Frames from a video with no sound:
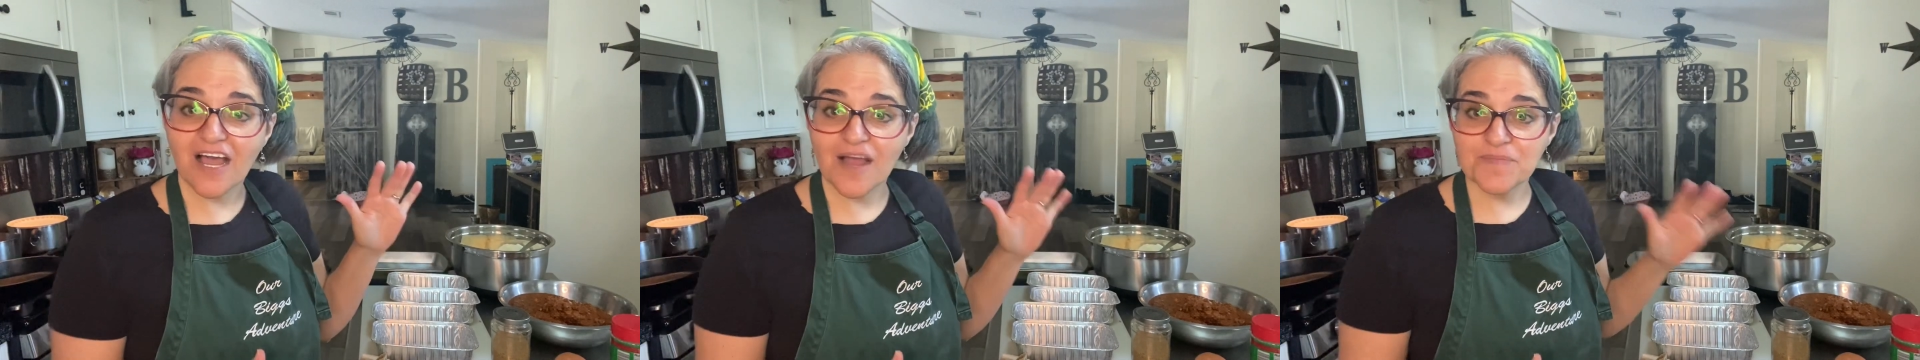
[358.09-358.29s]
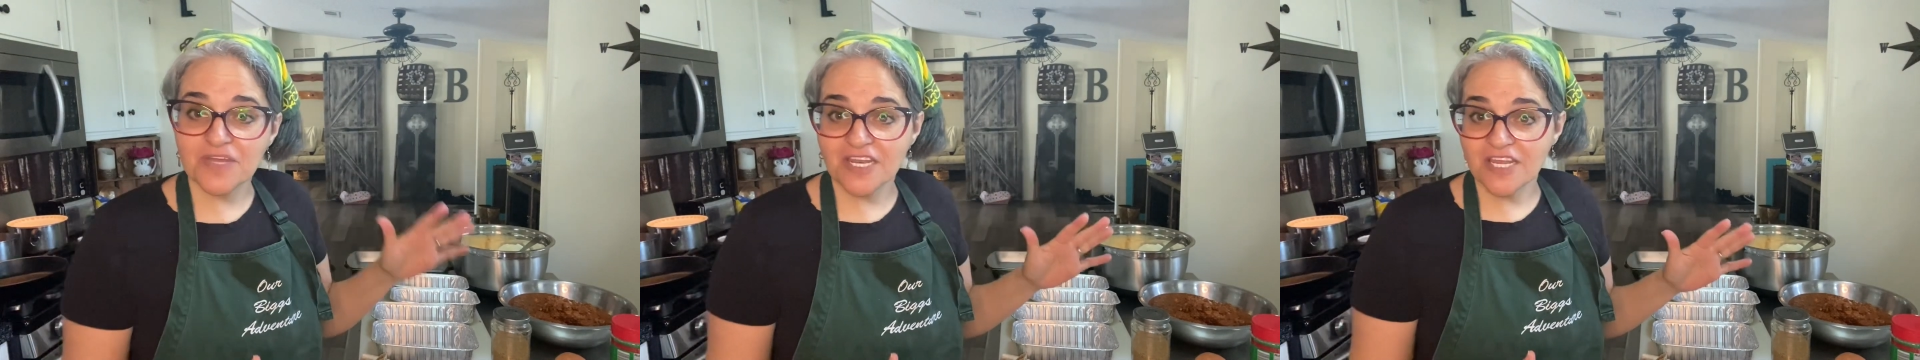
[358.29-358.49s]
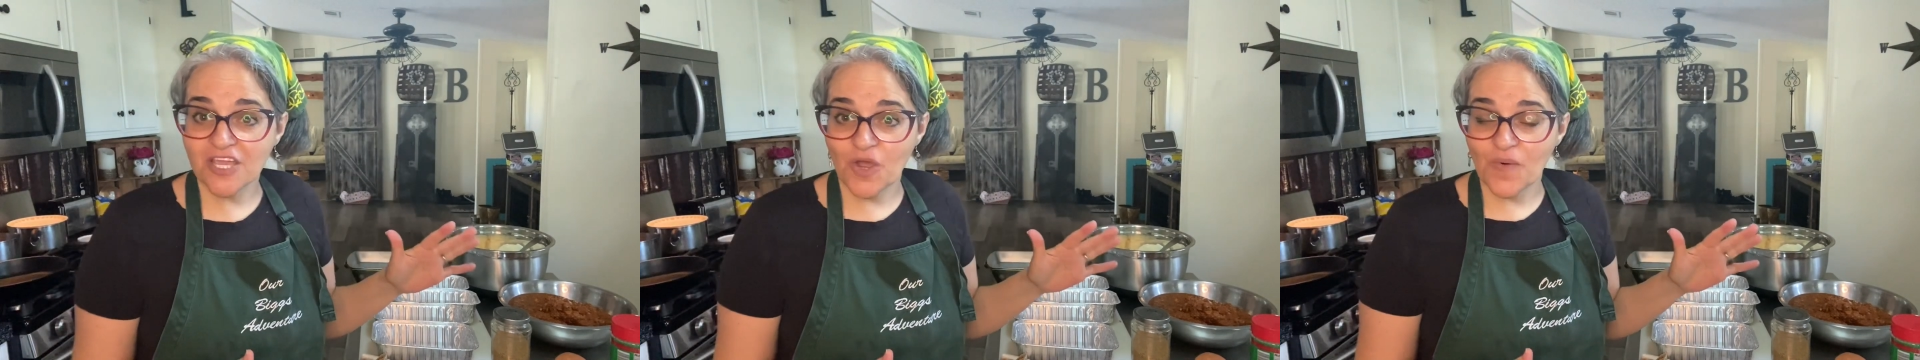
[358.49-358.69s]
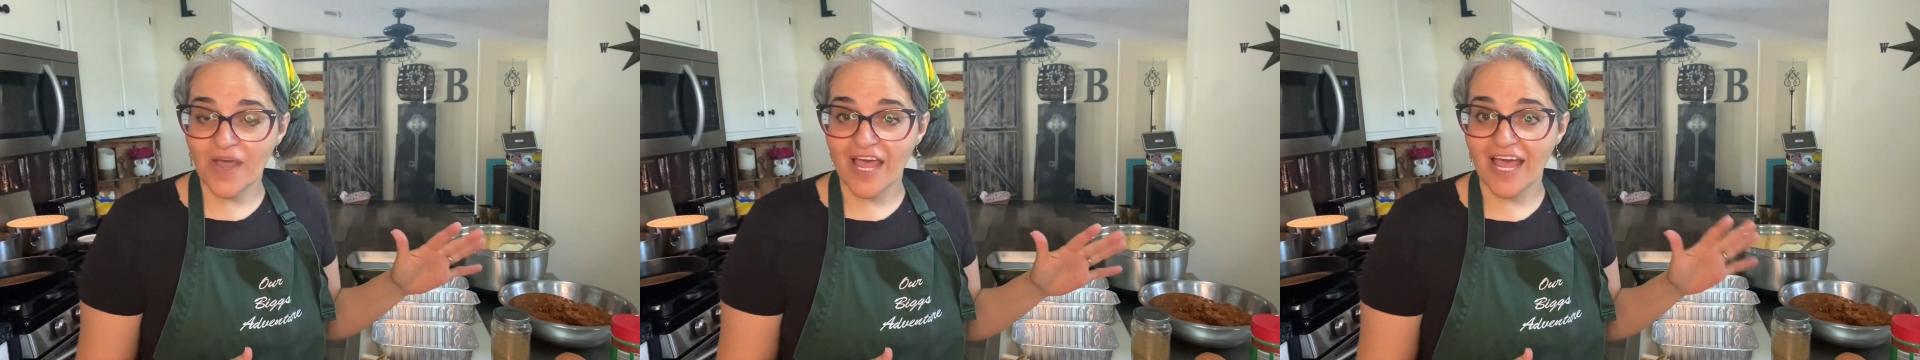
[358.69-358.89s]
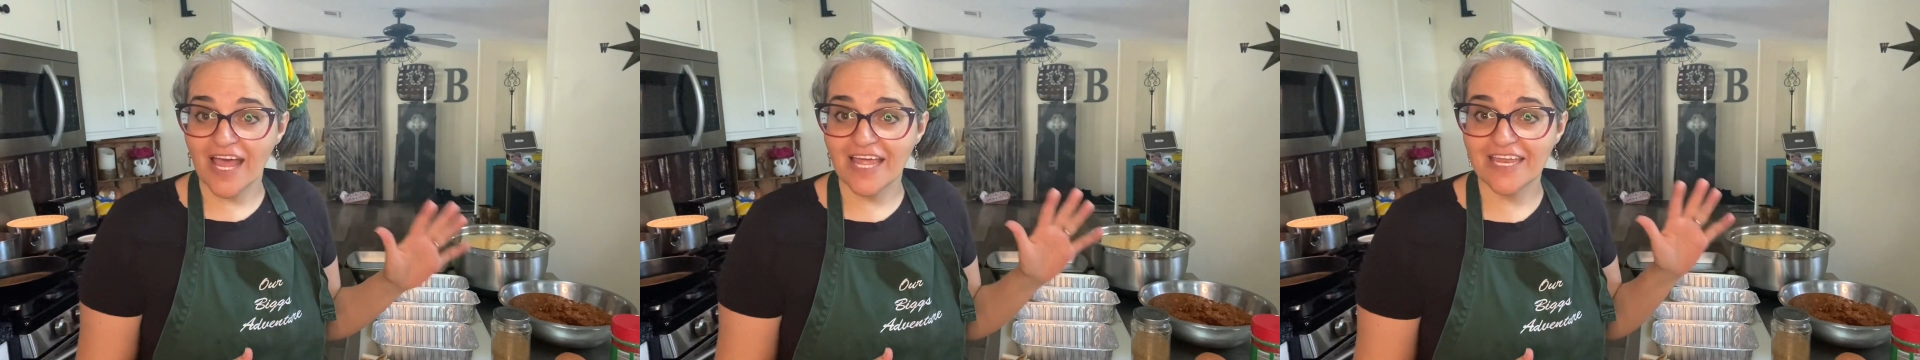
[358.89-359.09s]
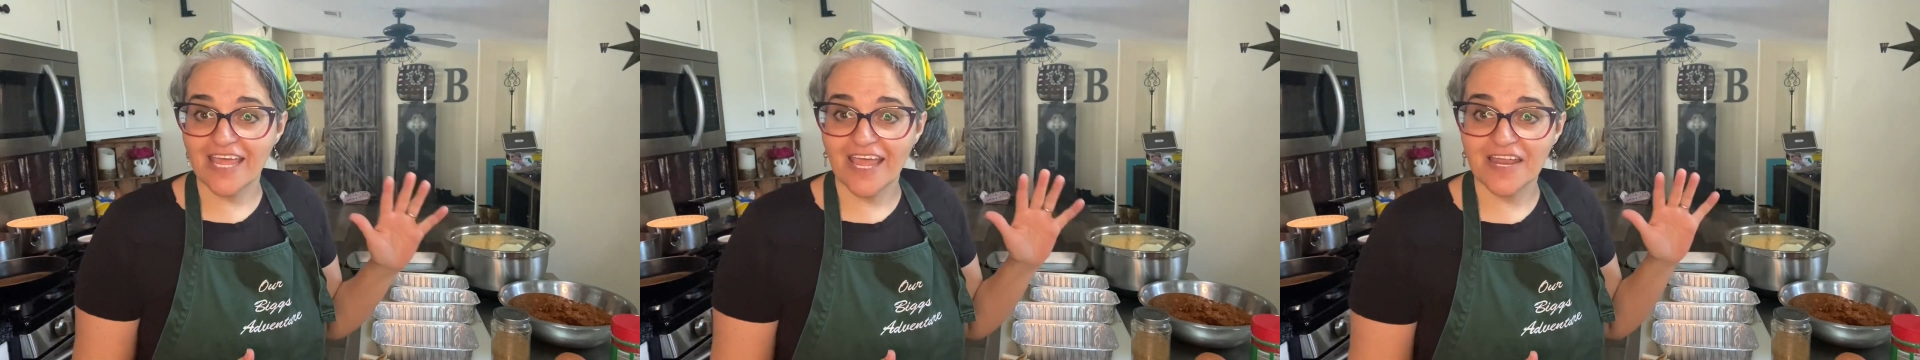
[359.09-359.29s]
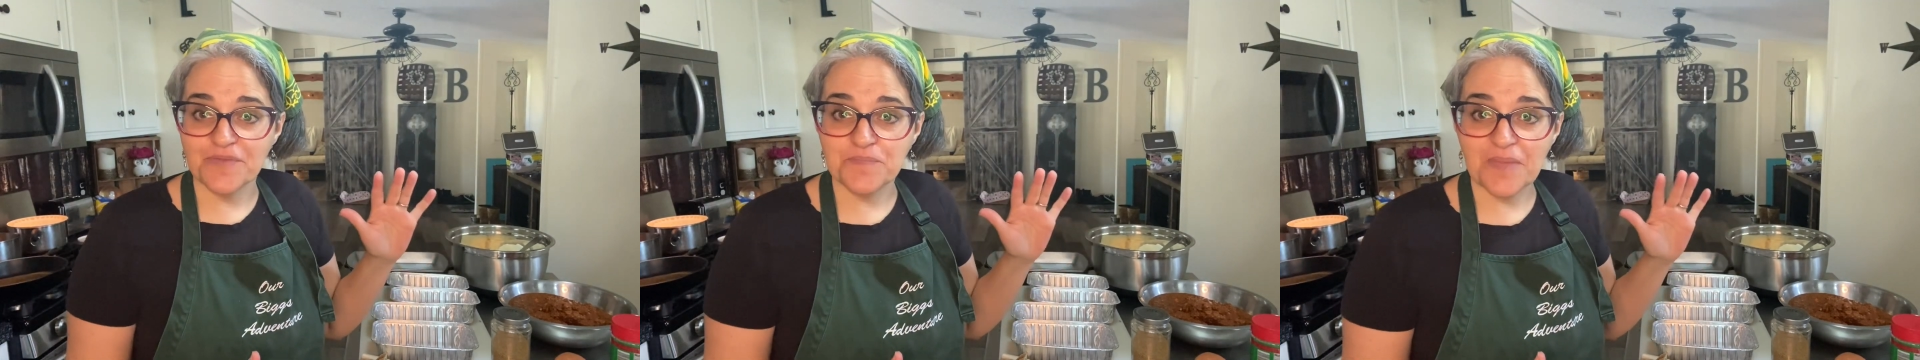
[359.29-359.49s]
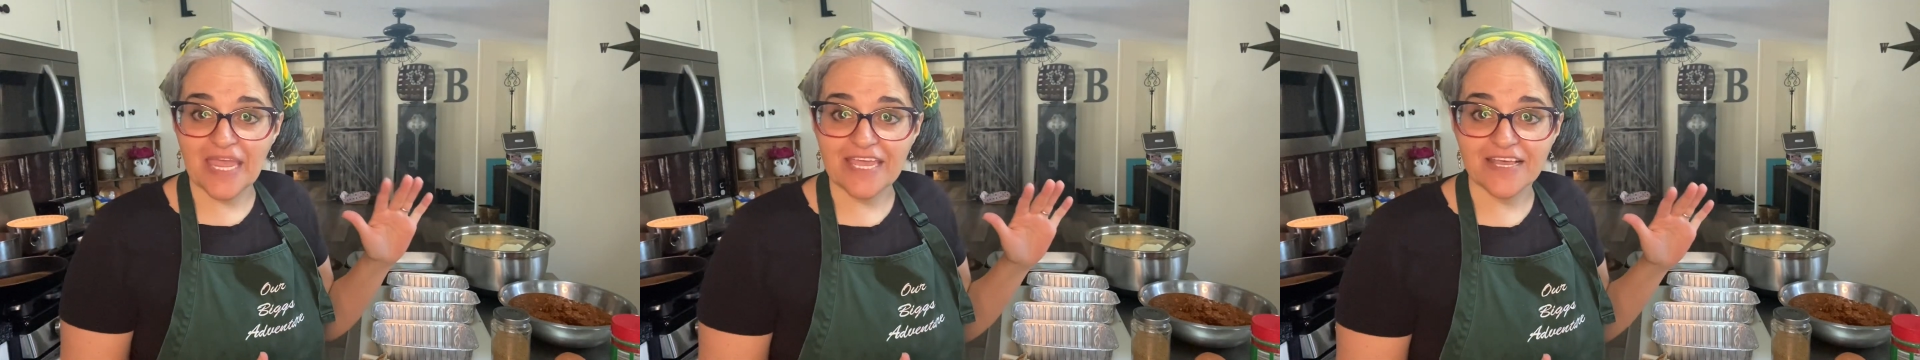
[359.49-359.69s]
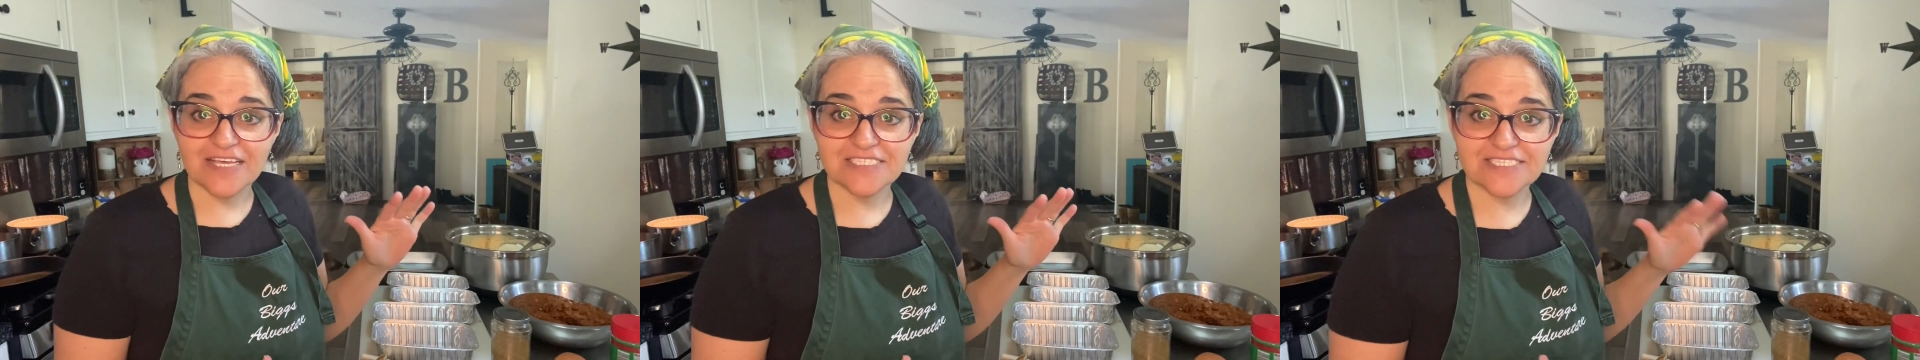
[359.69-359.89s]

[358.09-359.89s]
I'm gonna go ahead and make